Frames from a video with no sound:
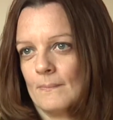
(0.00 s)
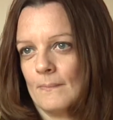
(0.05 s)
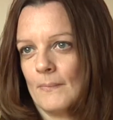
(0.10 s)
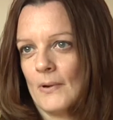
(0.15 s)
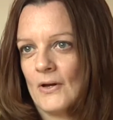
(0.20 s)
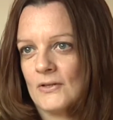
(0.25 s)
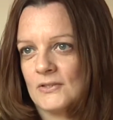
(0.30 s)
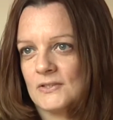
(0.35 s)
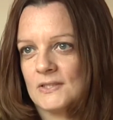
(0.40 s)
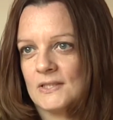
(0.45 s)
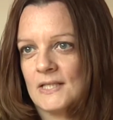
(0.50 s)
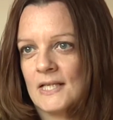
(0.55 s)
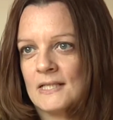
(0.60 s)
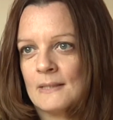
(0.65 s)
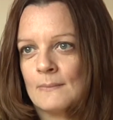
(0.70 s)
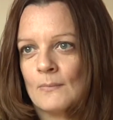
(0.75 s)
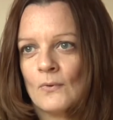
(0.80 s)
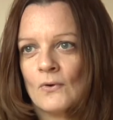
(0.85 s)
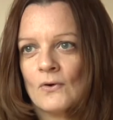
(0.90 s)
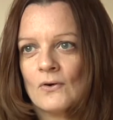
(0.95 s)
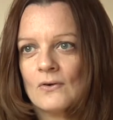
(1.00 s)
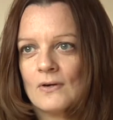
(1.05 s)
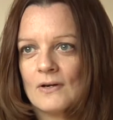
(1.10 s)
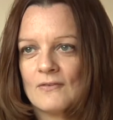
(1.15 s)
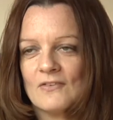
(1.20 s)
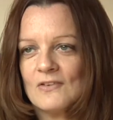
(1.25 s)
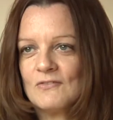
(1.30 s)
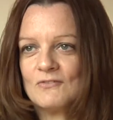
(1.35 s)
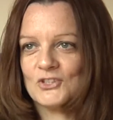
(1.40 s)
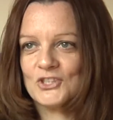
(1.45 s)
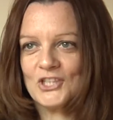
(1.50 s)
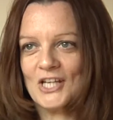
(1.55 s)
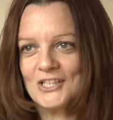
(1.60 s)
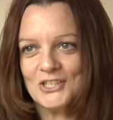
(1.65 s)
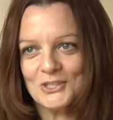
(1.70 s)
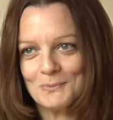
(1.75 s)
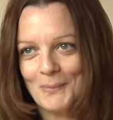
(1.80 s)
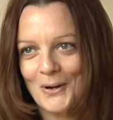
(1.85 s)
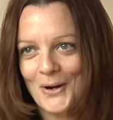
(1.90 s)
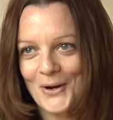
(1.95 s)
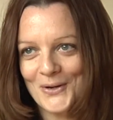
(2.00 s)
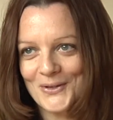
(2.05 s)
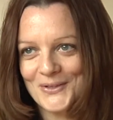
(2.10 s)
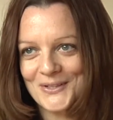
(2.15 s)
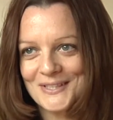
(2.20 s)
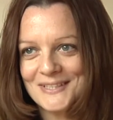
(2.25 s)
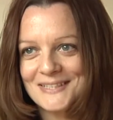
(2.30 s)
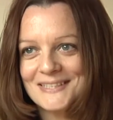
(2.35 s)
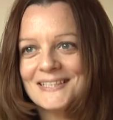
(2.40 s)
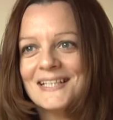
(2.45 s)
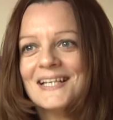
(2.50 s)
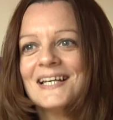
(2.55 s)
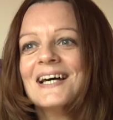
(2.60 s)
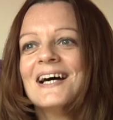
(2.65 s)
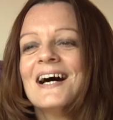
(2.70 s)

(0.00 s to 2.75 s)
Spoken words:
person anymore, I've even changed partners,